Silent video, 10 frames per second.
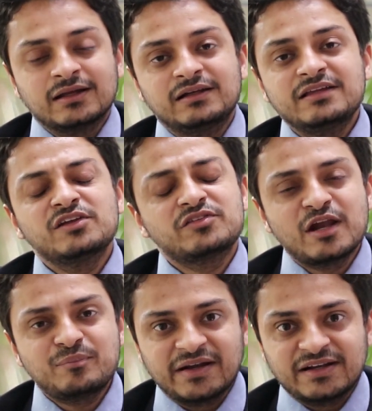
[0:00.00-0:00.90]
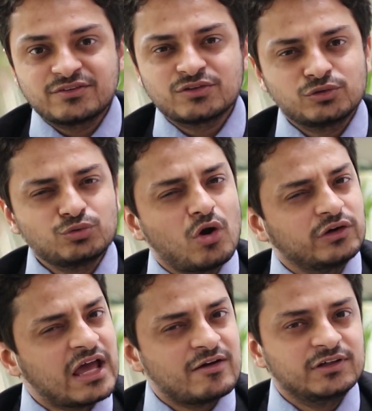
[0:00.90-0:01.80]
These design patents do
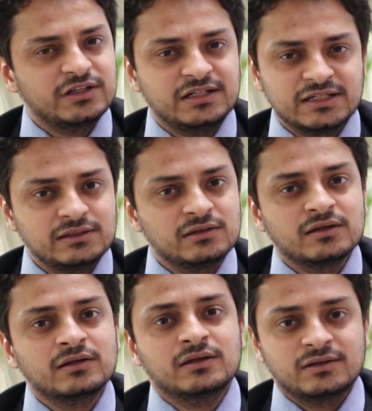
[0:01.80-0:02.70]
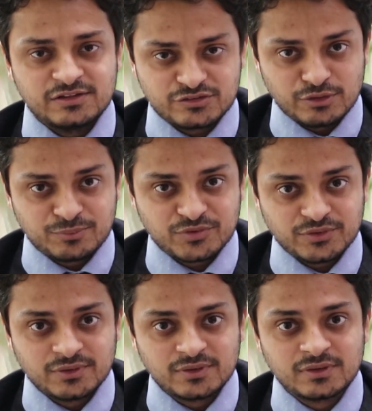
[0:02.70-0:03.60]
not have a detailed
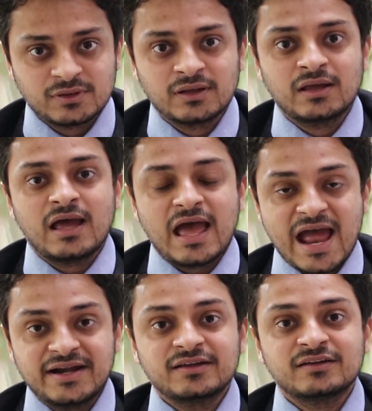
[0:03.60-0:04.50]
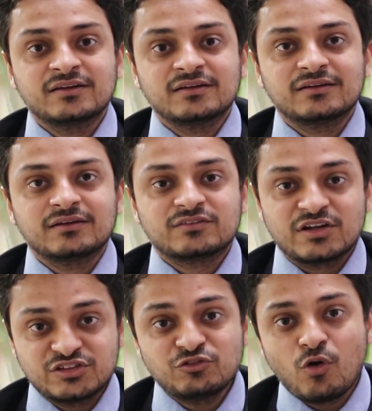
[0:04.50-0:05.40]
description, and
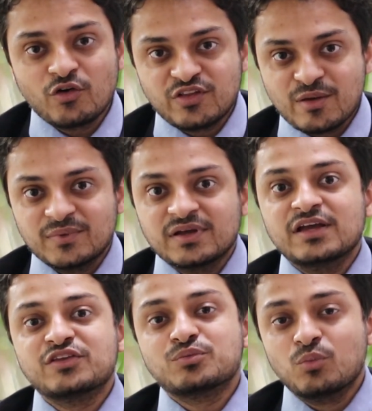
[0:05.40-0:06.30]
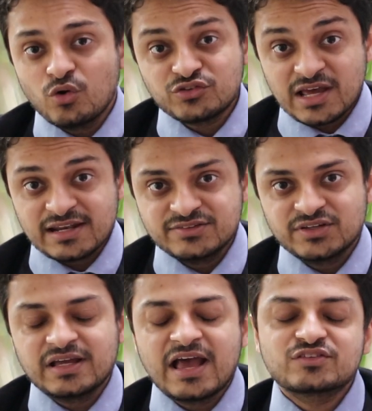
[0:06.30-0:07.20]
searching for them is more
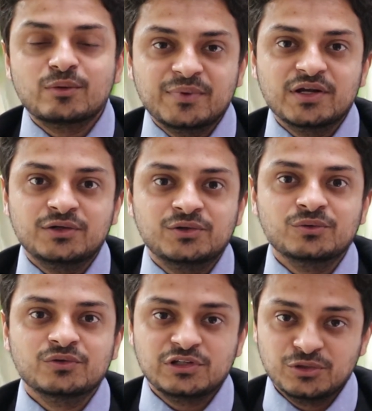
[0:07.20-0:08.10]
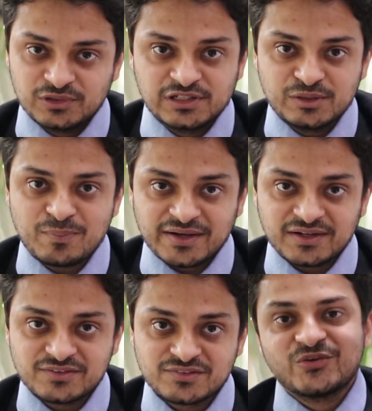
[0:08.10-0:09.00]
challenging as compared to the utility
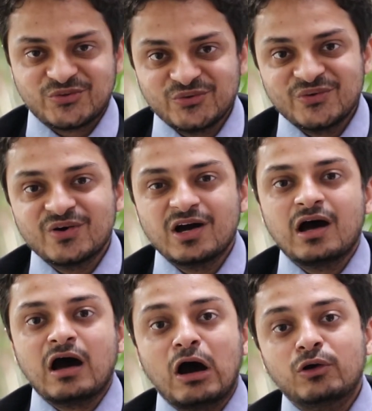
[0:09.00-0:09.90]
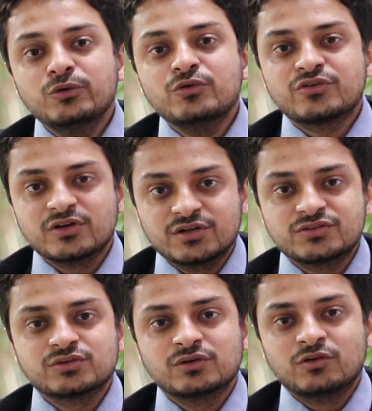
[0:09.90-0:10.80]
patents. So, how do you
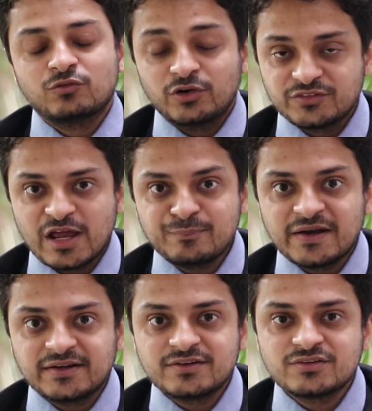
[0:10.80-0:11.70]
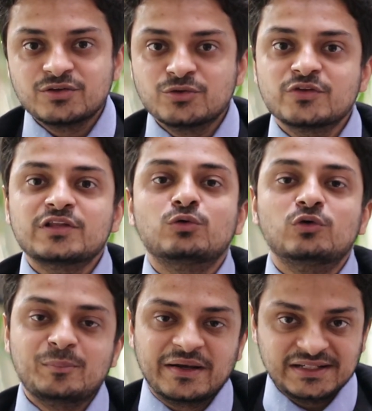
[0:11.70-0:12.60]
search for design patents using the
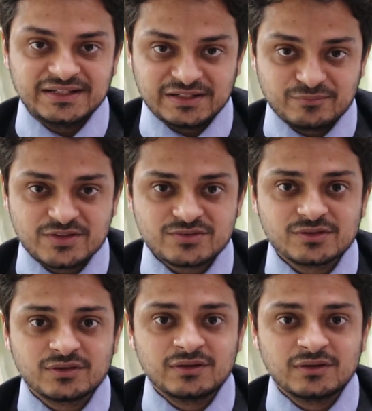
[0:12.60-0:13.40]
Google Patent database?